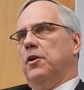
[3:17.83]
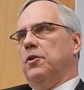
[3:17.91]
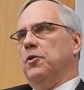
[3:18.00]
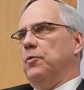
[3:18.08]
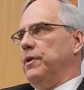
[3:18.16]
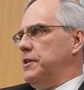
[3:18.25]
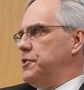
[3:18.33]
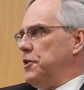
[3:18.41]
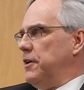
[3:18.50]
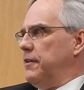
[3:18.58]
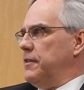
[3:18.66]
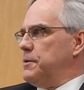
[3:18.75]
who when he
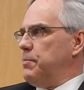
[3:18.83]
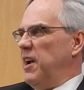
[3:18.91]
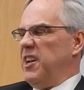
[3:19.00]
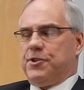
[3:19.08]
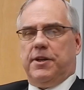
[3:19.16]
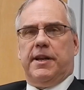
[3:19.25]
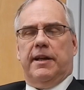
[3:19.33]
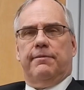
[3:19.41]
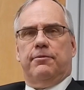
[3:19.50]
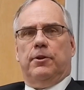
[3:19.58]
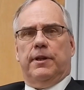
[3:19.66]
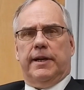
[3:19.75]
started this project had a
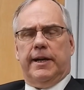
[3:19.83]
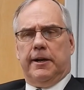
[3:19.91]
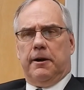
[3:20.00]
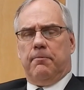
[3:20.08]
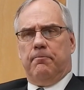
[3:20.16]
full head of hair.